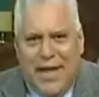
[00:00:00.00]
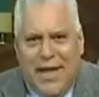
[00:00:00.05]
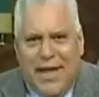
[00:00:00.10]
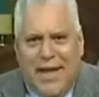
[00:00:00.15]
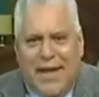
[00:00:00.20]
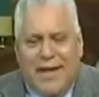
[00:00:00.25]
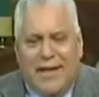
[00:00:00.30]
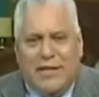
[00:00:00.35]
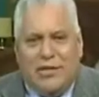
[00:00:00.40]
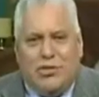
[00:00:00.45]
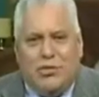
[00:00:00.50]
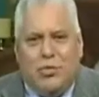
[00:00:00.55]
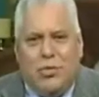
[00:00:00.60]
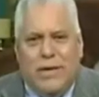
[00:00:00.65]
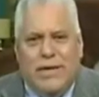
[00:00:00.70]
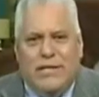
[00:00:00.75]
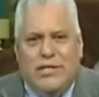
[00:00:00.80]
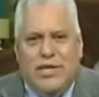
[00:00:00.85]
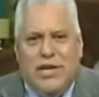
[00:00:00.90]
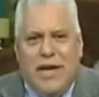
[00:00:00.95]
He is
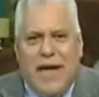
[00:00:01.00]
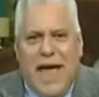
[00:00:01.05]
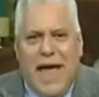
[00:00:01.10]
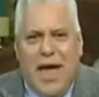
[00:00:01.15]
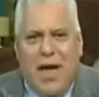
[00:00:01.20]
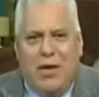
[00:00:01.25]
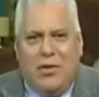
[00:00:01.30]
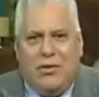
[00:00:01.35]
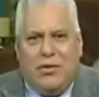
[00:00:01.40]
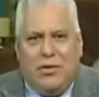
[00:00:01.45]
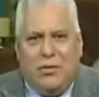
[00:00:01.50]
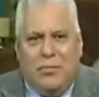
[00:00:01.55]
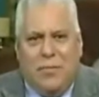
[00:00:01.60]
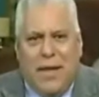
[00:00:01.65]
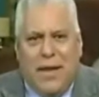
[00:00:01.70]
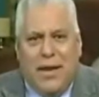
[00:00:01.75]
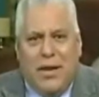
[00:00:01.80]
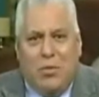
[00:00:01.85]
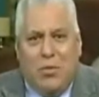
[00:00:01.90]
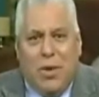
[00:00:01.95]
reaching out to
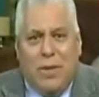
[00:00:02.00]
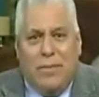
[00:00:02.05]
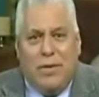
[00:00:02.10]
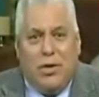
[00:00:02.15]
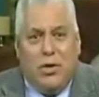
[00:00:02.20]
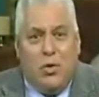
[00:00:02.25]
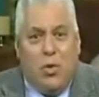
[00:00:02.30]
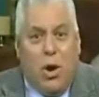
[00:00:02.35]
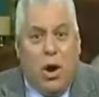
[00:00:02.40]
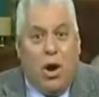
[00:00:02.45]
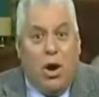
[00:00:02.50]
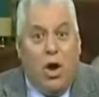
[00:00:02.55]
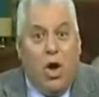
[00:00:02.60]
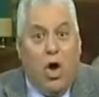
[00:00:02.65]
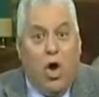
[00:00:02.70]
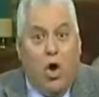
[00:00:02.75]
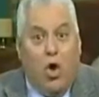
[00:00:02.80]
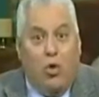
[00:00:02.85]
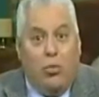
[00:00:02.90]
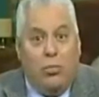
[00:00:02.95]
men and women who are
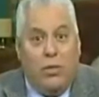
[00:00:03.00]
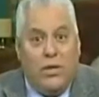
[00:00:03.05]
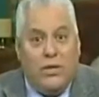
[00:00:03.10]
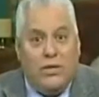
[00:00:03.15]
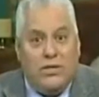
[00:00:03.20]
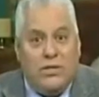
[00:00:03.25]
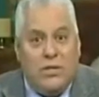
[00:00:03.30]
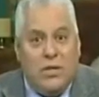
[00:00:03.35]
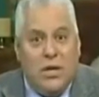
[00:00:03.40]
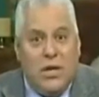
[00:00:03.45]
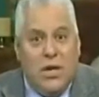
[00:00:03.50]
homeless,